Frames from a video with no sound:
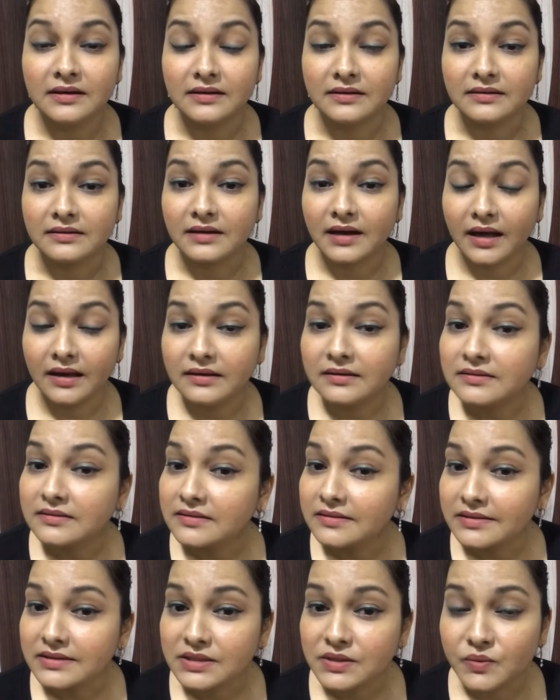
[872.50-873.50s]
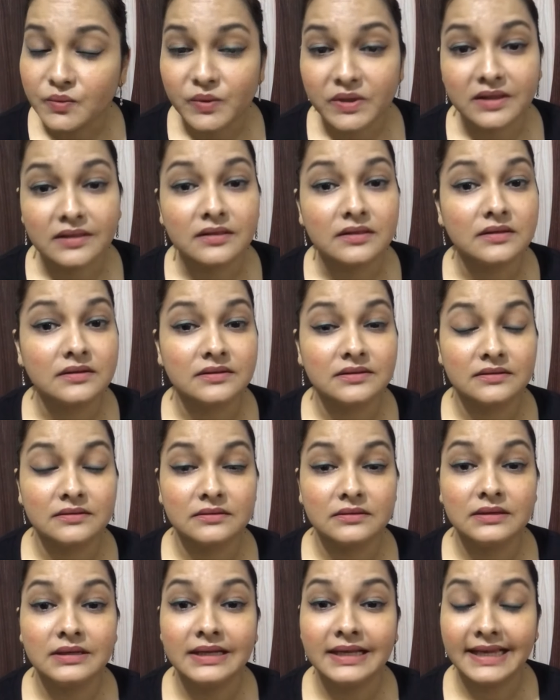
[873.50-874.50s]
colors, with
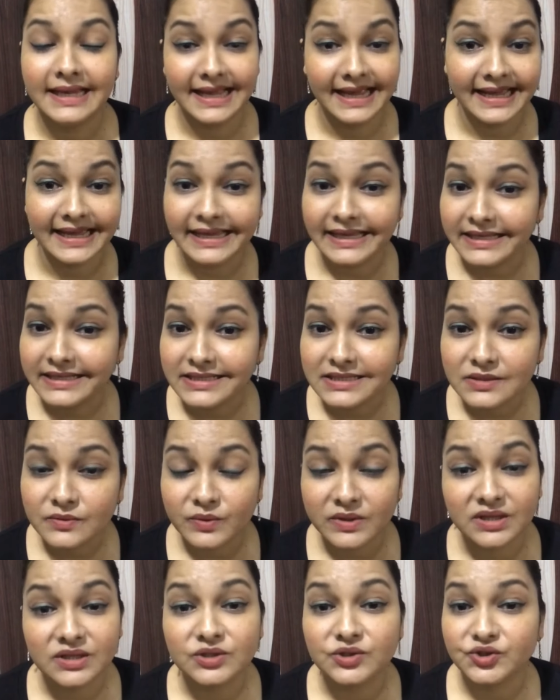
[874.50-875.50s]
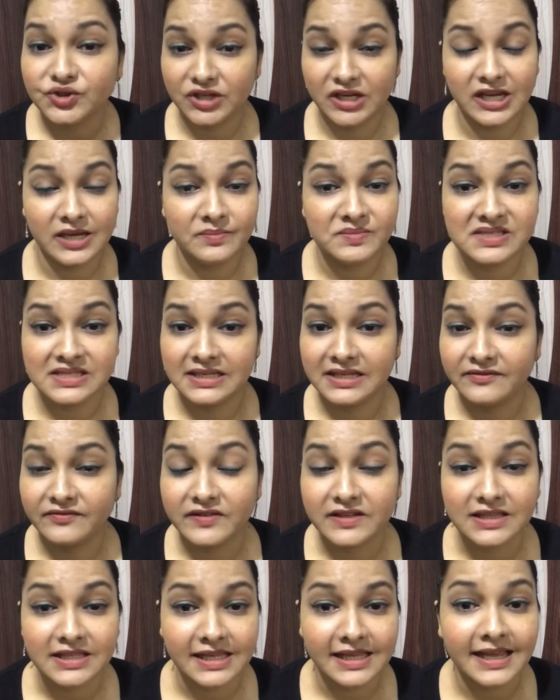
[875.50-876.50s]
the lines, with the shapes and
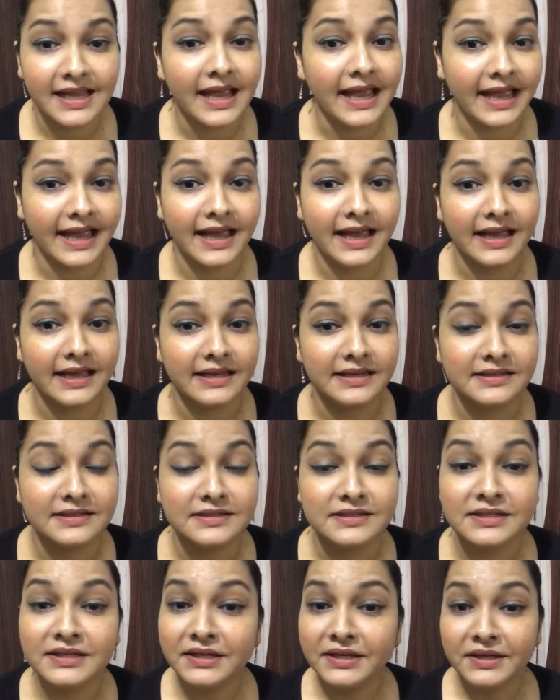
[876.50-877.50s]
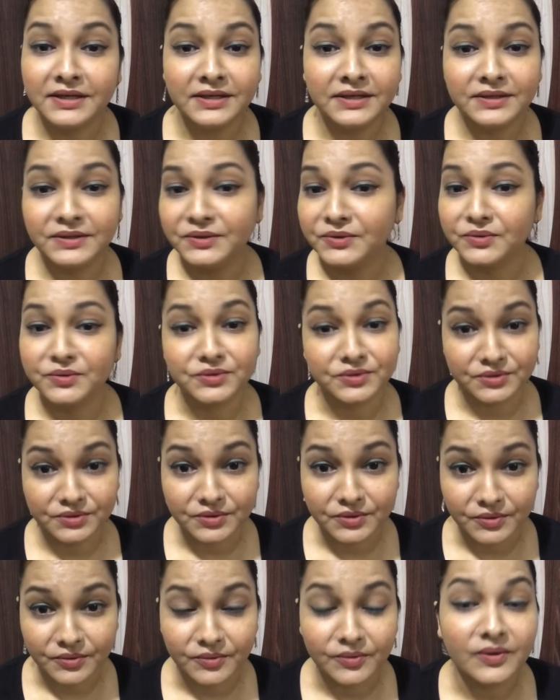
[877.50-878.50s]
everything, and you're good to
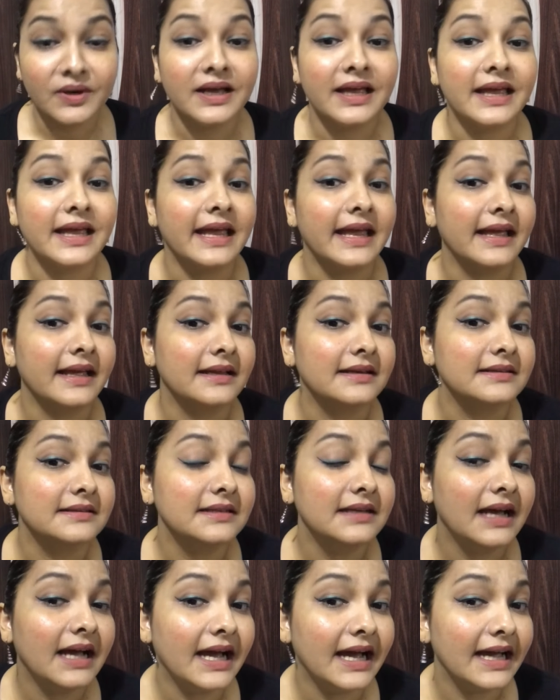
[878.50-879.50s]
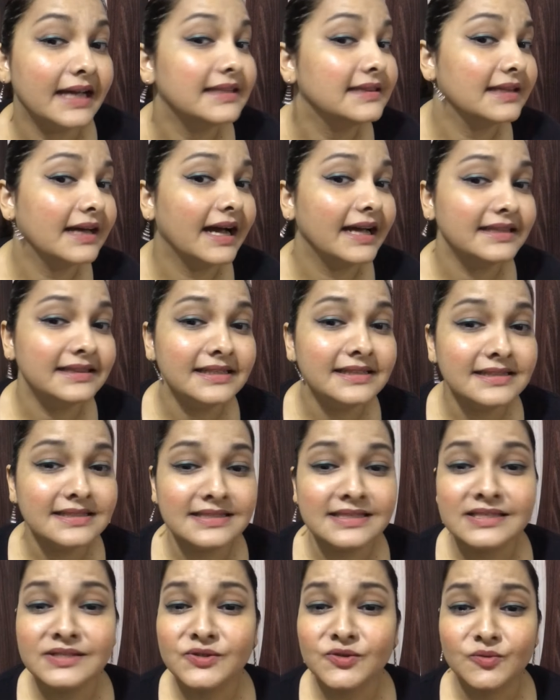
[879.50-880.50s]
go. And I think this
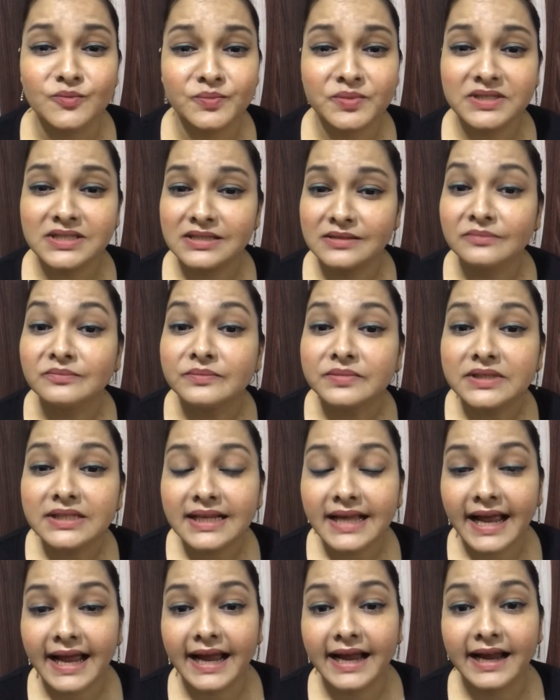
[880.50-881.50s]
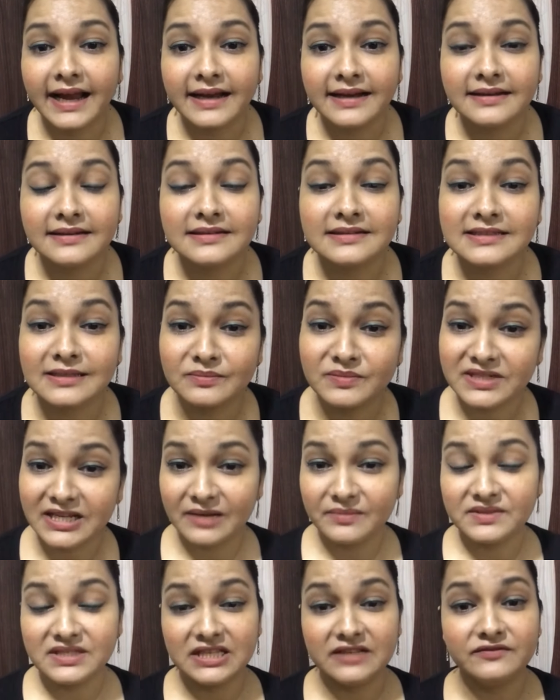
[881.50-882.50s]
is super simple, and
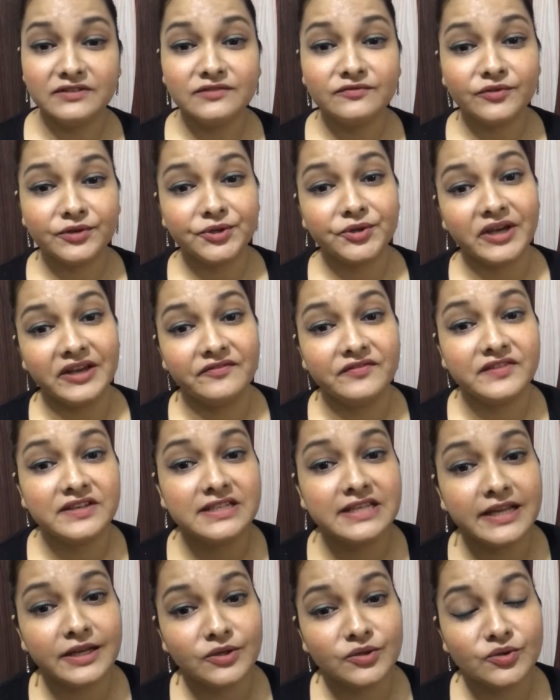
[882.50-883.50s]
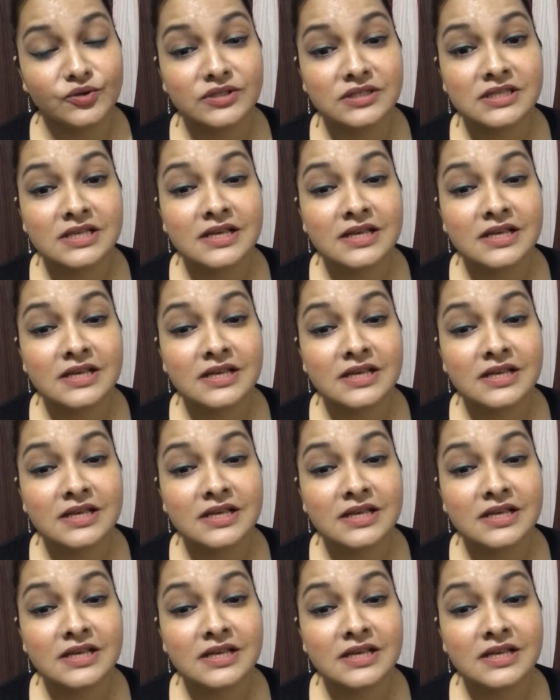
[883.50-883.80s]
sometimes even for your everyday looks,